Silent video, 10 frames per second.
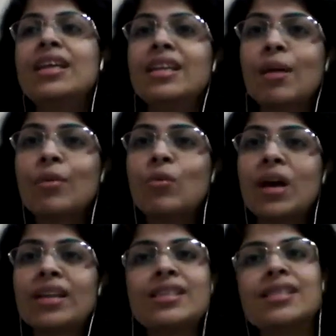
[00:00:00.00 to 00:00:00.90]
Number
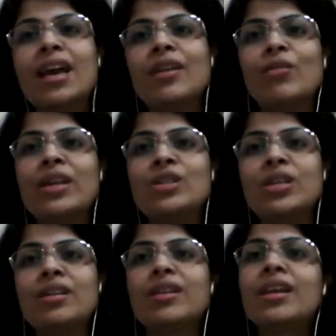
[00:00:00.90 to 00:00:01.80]
one is
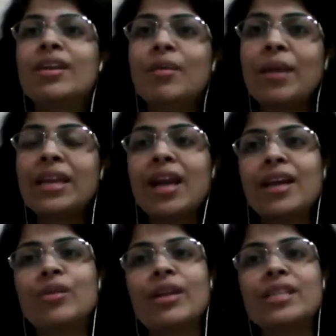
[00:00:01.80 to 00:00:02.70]
hydration. Remain
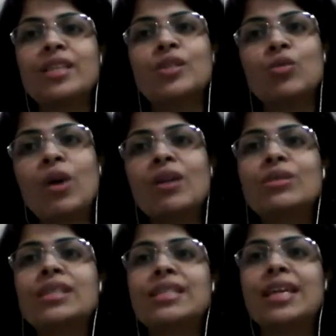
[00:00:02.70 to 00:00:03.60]
hydrated
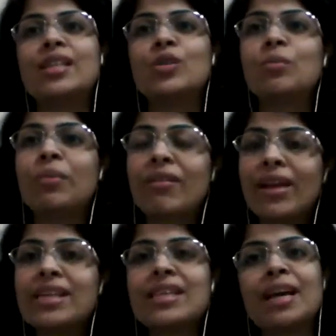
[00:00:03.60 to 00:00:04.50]
throughout the day to
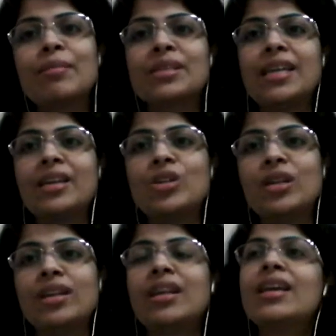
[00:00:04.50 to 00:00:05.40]
prevent
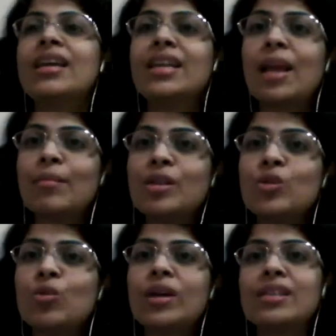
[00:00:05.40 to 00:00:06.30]
hypertension. Number
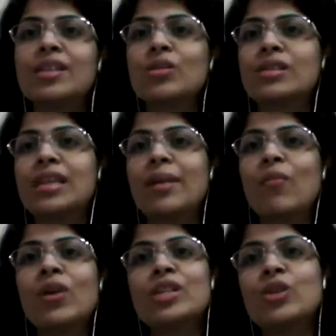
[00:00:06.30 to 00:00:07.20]
two is good
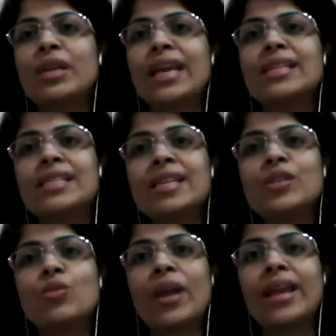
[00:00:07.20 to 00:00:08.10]
sleep. One should get six
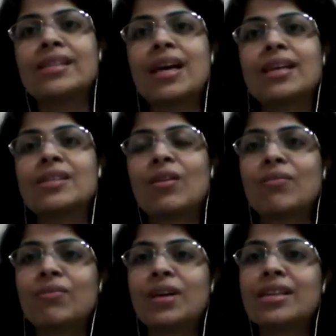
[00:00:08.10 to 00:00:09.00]
to eight hours of
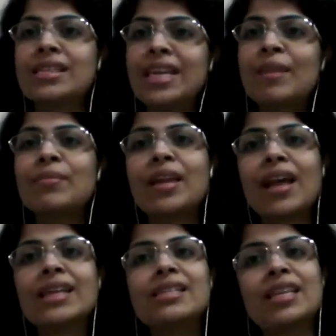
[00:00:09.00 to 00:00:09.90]
uh, deep
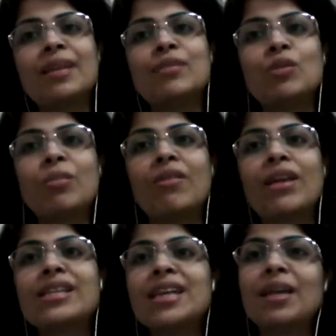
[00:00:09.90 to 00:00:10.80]
night sleep to
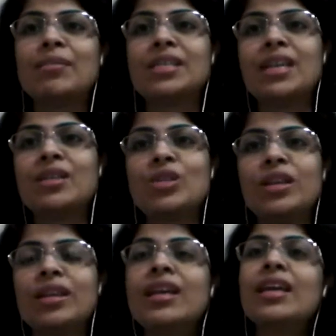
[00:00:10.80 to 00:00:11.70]
prevent
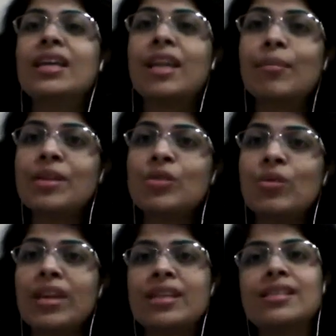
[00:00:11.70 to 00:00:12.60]
hypertension. Number
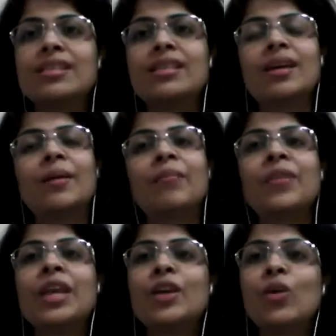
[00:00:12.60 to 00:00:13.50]
three is um,
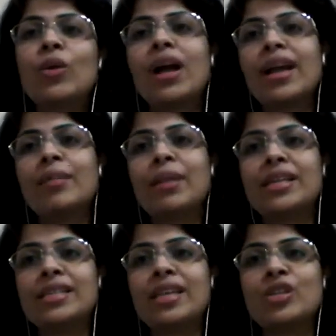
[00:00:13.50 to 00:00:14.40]
yoga and
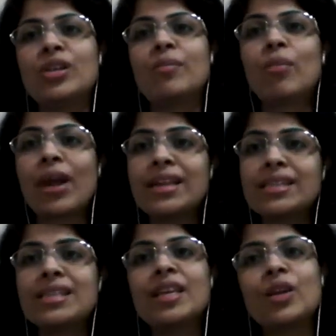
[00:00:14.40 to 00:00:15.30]
meditation.
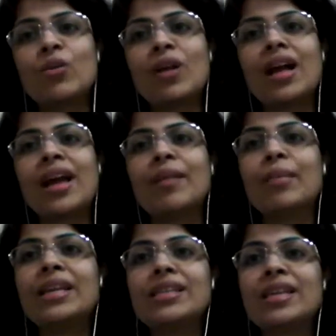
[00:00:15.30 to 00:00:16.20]
Practicing yoga and
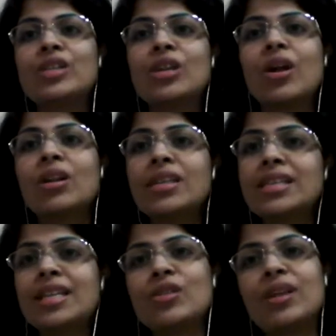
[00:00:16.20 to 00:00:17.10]
meditation on a
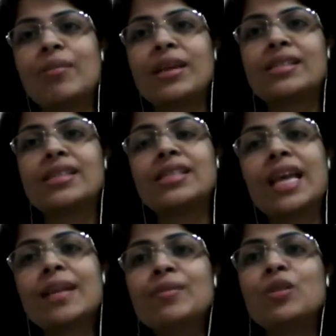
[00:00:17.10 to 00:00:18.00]
day to day basis
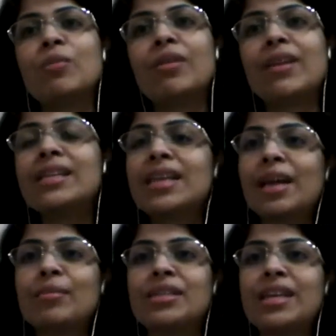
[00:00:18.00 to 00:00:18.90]
helps to prevent
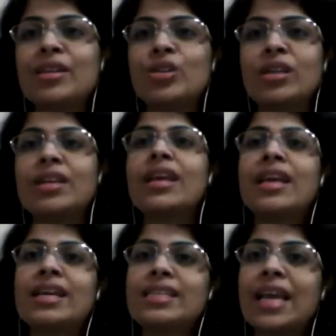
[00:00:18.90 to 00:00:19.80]
hypertension.
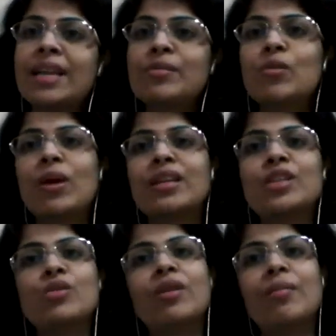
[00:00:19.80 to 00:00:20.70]
It helps one
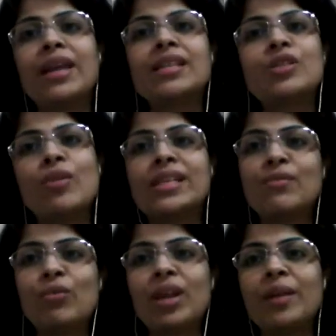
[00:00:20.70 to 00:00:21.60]
to remain stress
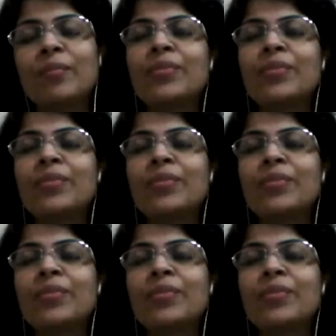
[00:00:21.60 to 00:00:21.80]
free.